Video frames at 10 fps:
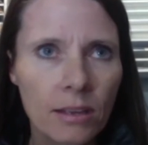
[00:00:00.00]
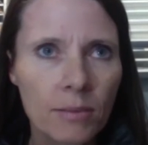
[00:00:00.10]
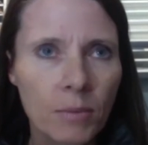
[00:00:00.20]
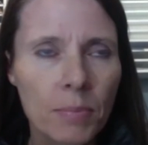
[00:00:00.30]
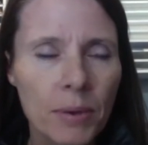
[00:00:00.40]

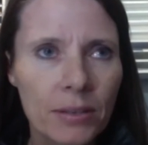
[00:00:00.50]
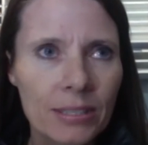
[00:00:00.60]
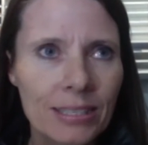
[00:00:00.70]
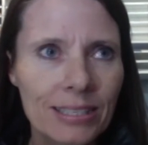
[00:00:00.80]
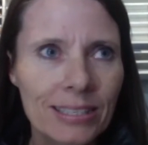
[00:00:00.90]
my parents
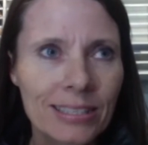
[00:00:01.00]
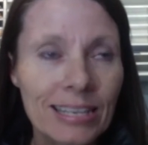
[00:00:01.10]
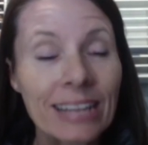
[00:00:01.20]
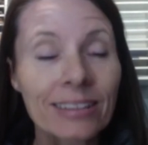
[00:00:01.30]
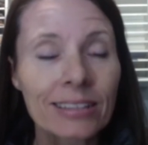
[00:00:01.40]
are
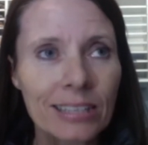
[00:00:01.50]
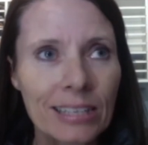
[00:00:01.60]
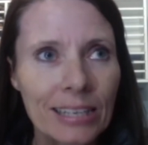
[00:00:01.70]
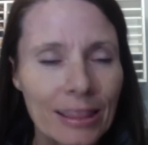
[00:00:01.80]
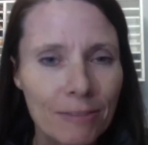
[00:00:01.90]
elderly
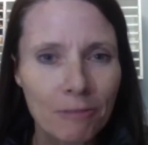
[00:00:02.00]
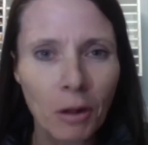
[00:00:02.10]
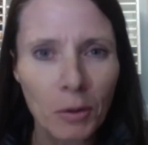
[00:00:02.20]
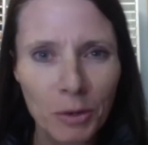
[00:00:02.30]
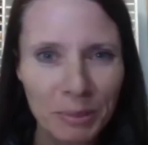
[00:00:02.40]
and in the
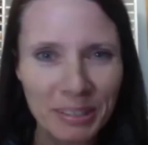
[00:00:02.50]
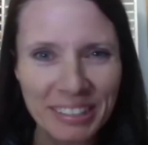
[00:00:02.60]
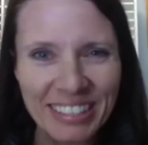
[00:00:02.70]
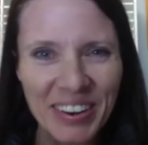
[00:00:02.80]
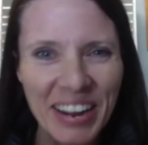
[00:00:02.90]
vulnerable,
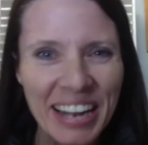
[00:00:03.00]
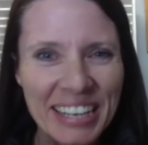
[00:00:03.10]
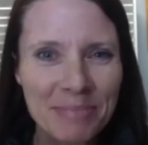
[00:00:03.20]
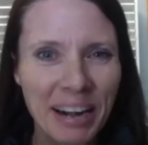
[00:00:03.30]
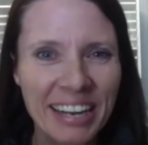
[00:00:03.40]
you know, age bracket,